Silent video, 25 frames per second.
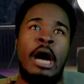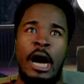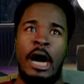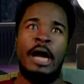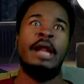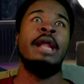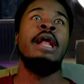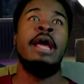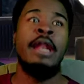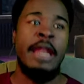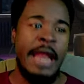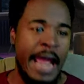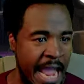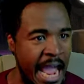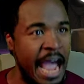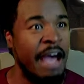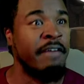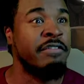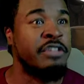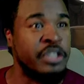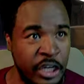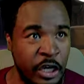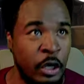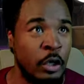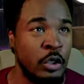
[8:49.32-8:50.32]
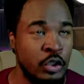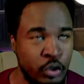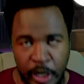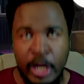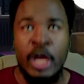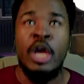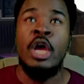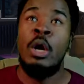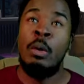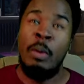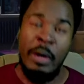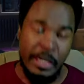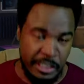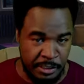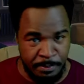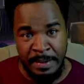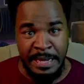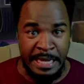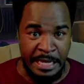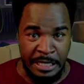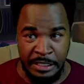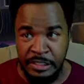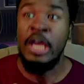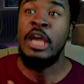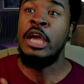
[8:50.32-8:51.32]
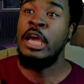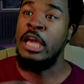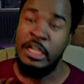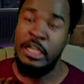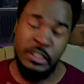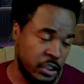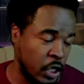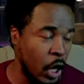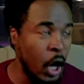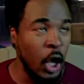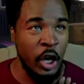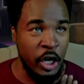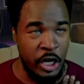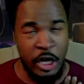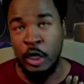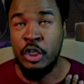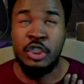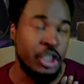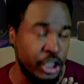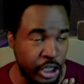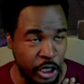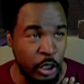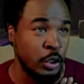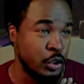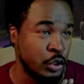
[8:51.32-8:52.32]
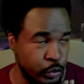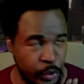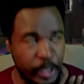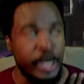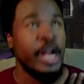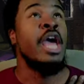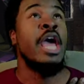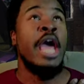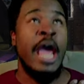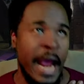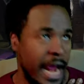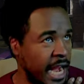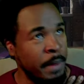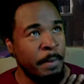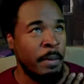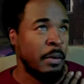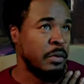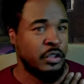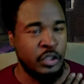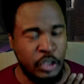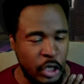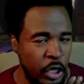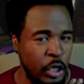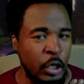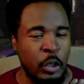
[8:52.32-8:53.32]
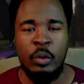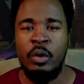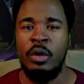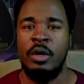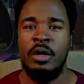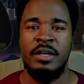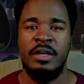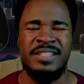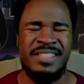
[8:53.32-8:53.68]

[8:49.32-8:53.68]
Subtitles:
God, they have children, which means he's calling their children animals too.